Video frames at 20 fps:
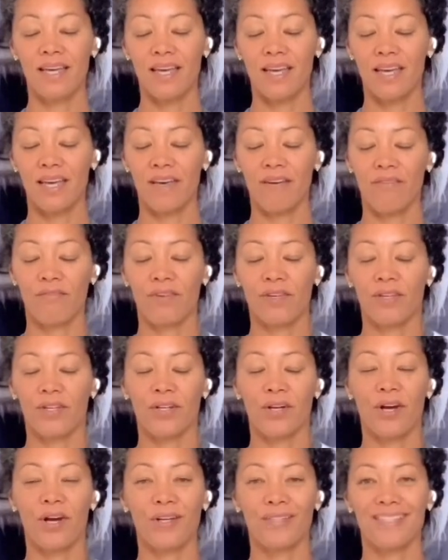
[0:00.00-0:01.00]
Feel your
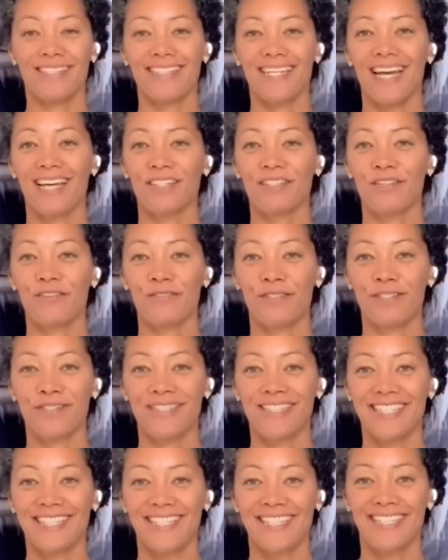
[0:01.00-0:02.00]
heart stacked over your
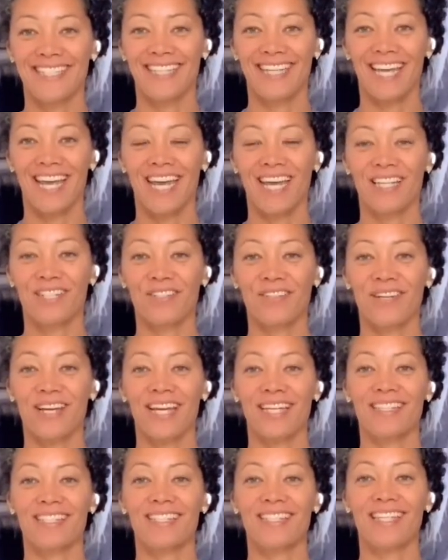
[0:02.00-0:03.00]
seat and your head
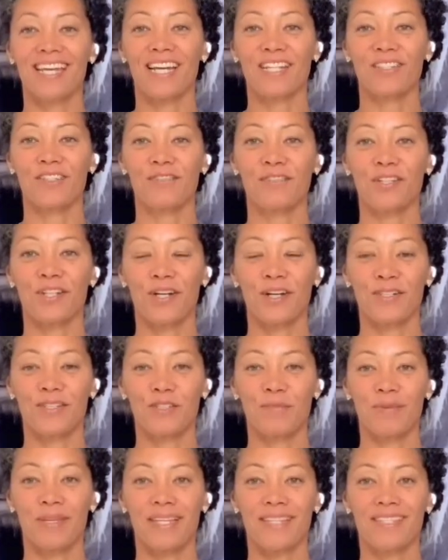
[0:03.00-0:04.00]
stacked over your heart
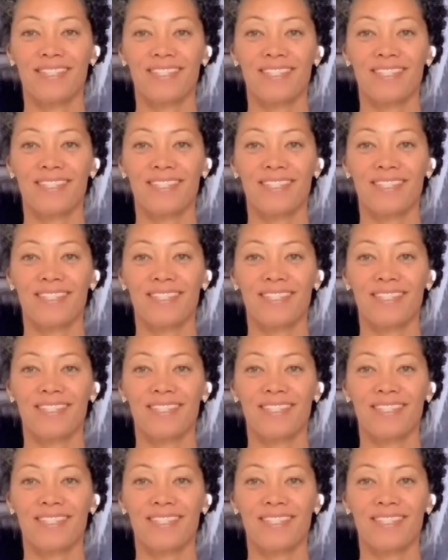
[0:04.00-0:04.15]
space.